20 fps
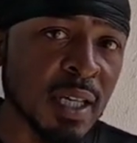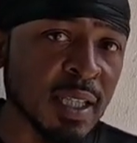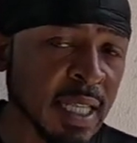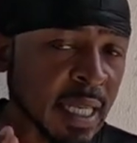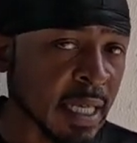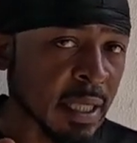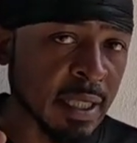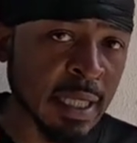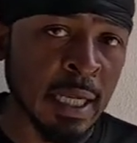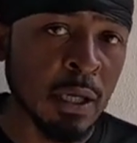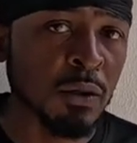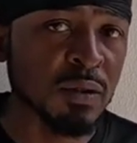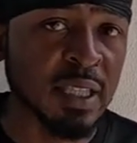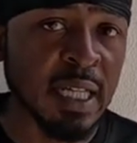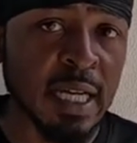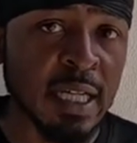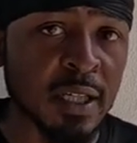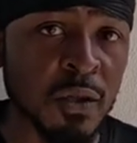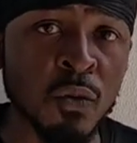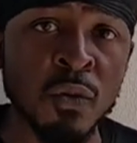They don't
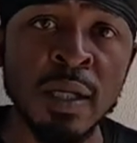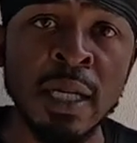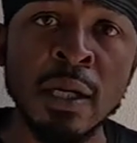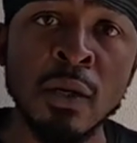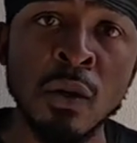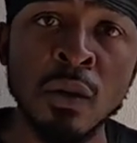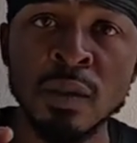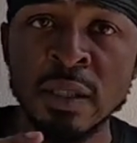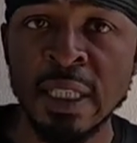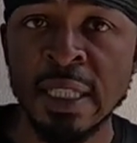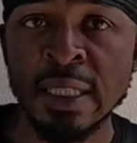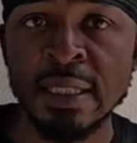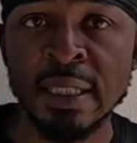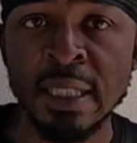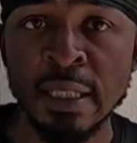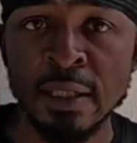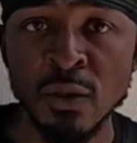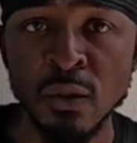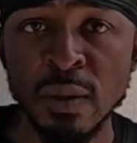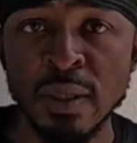tell you when they go into these
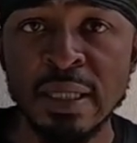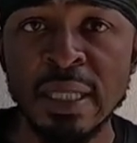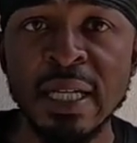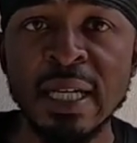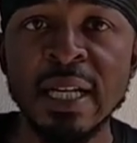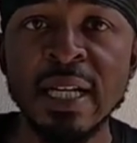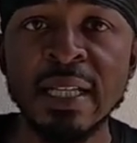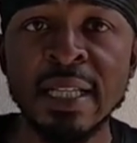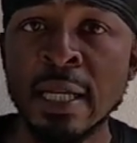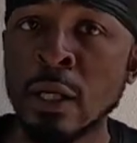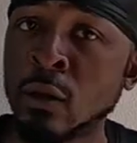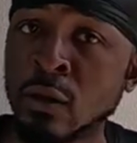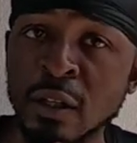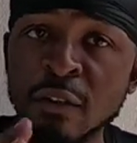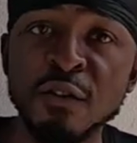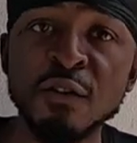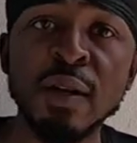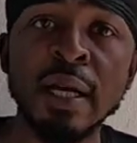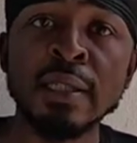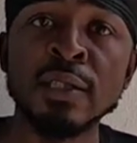countries. They only
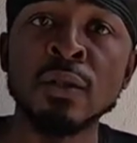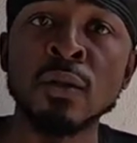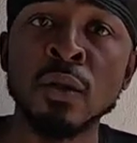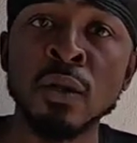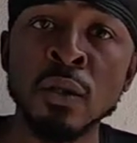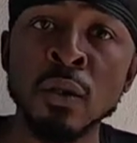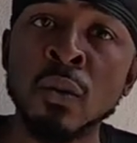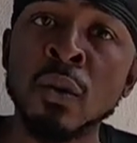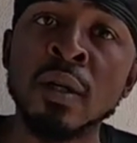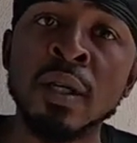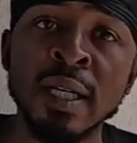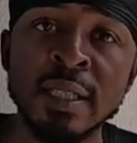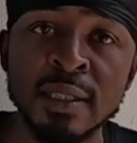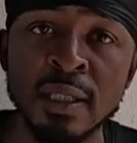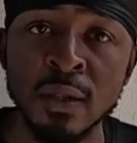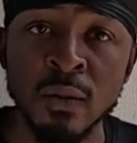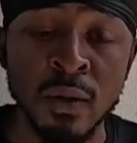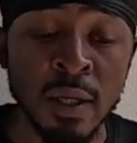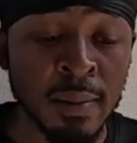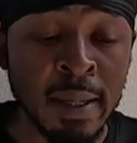flexing on you on
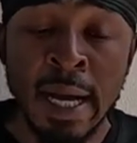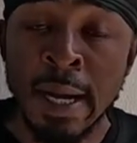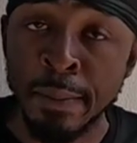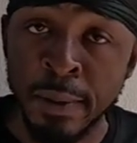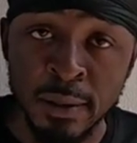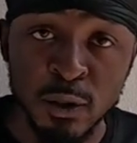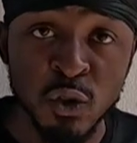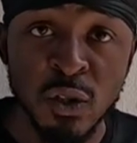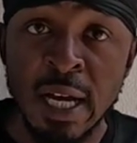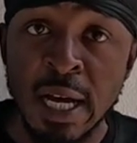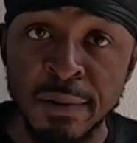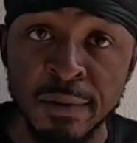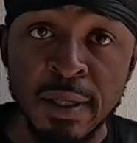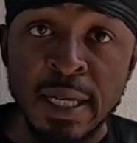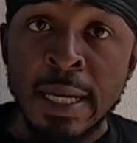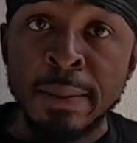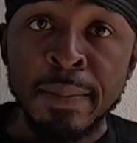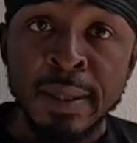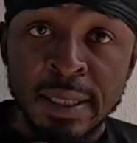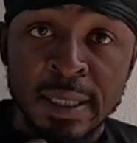Instagram. I'm a traveler.
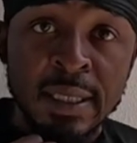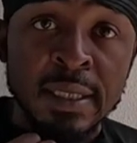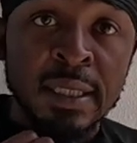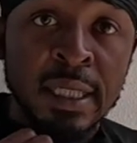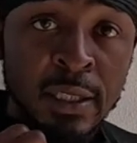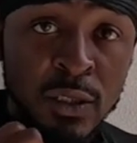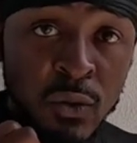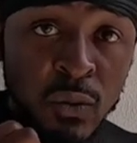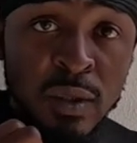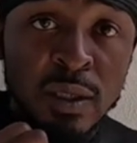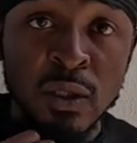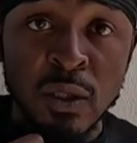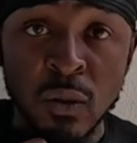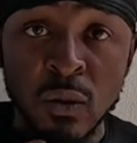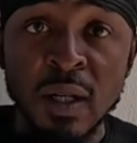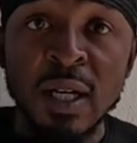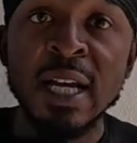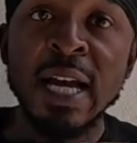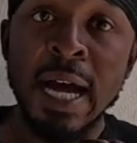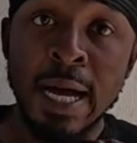I've been to these countries
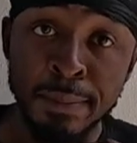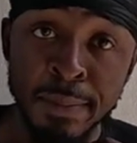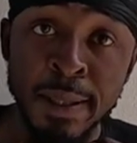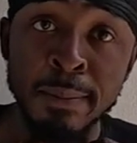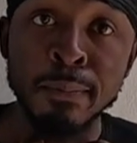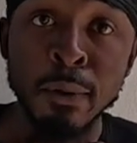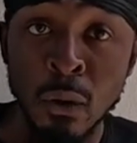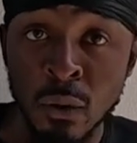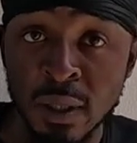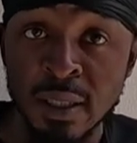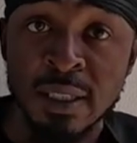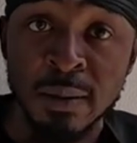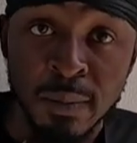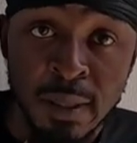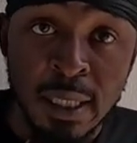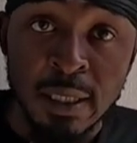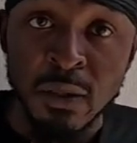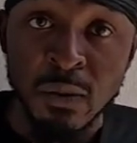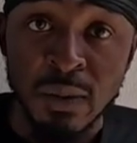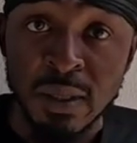too. I've been broke in some
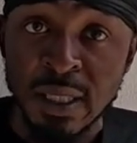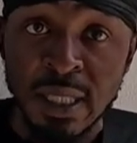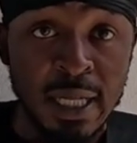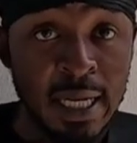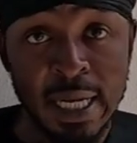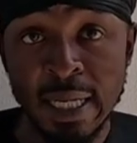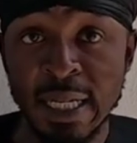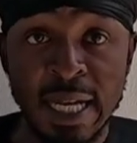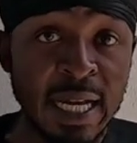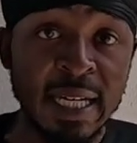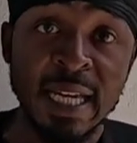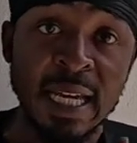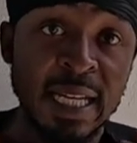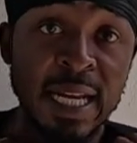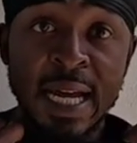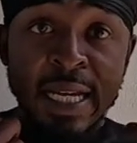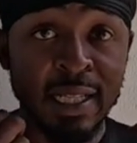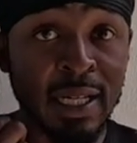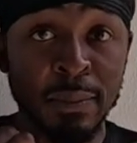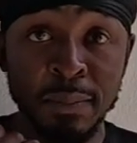countries. I can't
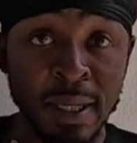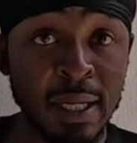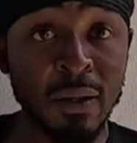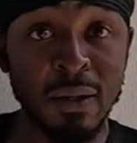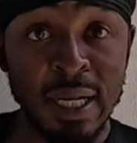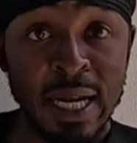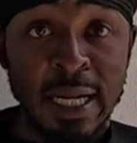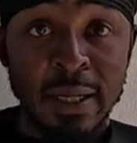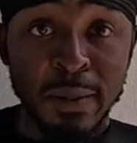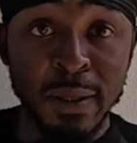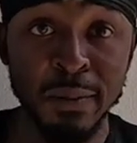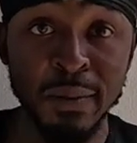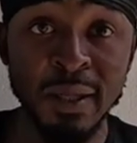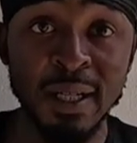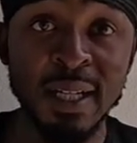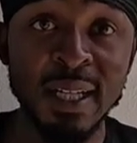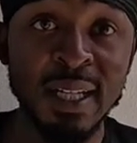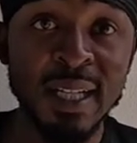lie. I'm not gonna lie to people.